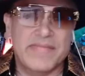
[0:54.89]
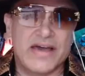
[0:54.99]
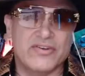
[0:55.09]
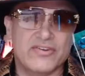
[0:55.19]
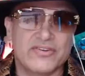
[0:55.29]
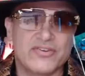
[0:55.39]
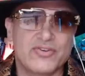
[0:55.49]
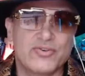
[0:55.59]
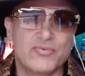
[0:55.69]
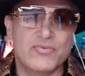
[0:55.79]
batter
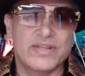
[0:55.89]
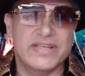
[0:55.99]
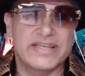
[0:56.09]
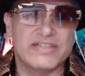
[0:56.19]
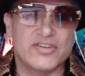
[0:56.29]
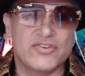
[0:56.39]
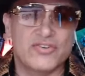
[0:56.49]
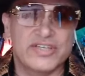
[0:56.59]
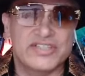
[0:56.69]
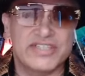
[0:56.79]
who really gets
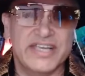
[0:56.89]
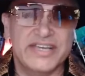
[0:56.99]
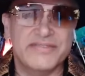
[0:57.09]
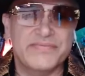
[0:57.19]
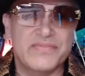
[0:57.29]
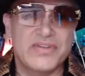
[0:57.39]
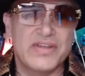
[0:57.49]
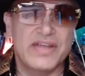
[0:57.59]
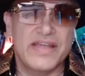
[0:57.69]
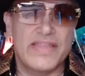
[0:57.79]
under his skin,
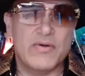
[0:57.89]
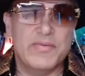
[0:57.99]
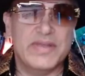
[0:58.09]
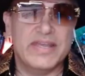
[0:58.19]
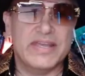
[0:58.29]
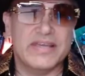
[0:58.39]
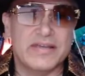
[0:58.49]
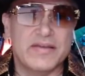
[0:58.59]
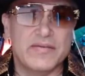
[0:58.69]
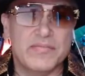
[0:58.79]
and that would be
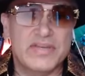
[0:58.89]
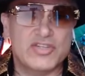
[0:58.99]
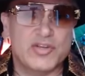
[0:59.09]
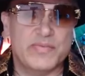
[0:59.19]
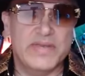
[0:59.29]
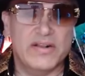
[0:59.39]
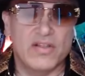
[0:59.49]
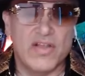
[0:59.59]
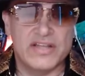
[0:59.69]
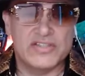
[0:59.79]
Mr.
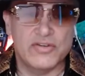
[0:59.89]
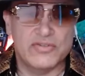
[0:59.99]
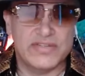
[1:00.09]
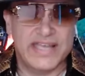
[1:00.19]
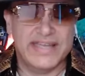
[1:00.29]
Pete Alonso.